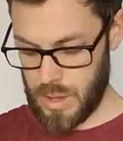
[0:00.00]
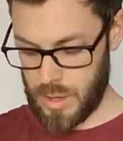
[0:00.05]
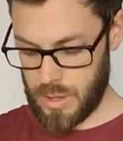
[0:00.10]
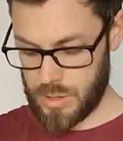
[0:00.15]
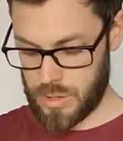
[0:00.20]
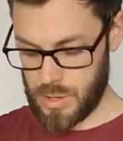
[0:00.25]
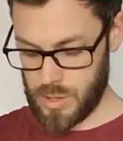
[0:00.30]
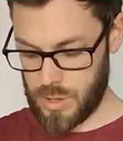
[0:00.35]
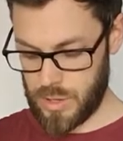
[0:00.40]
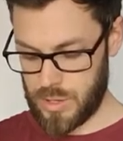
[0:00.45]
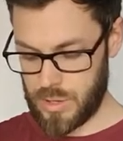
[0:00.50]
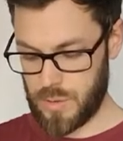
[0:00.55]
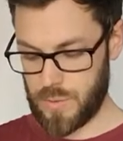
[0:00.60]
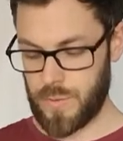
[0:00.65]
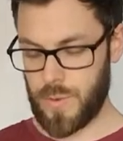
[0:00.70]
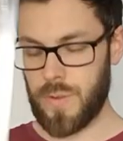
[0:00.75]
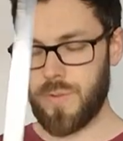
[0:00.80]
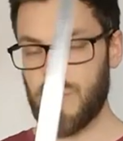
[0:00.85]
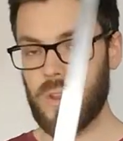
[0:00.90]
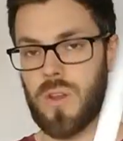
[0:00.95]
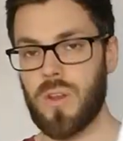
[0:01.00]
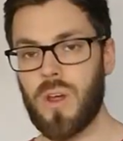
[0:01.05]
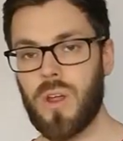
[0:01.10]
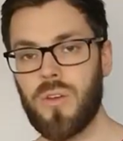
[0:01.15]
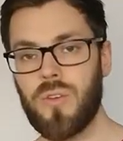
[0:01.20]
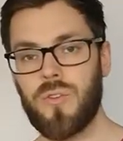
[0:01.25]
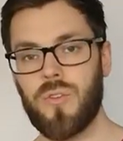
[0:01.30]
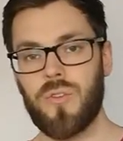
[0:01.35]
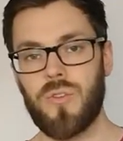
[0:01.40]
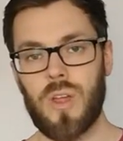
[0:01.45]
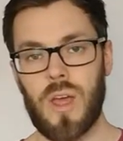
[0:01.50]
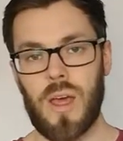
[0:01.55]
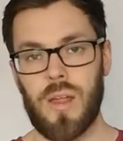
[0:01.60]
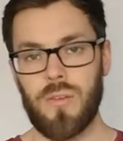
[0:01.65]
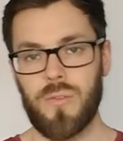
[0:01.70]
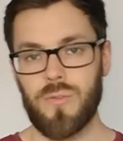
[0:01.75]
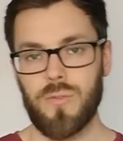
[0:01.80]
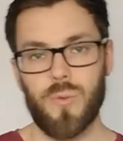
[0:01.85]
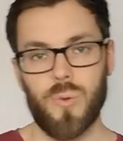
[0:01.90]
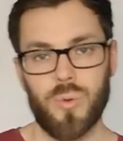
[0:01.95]
So this is
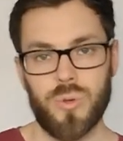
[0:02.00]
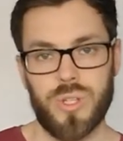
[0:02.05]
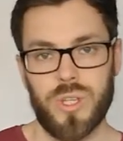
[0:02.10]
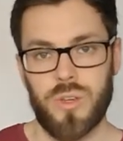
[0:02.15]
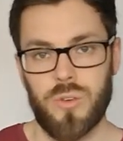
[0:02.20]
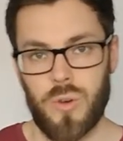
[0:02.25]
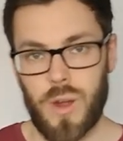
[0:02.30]
1,540